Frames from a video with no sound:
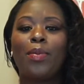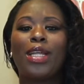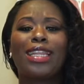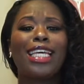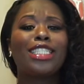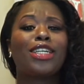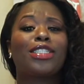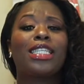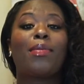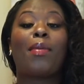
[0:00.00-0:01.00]
but these are
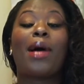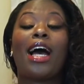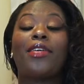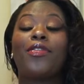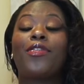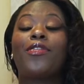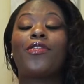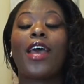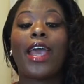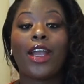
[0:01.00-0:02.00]
some of my
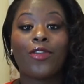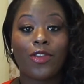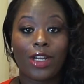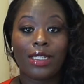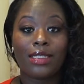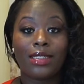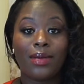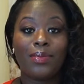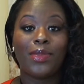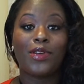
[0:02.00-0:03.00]
favorite
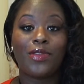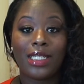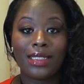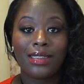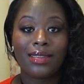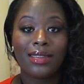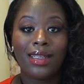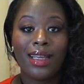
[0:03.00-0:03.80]
movies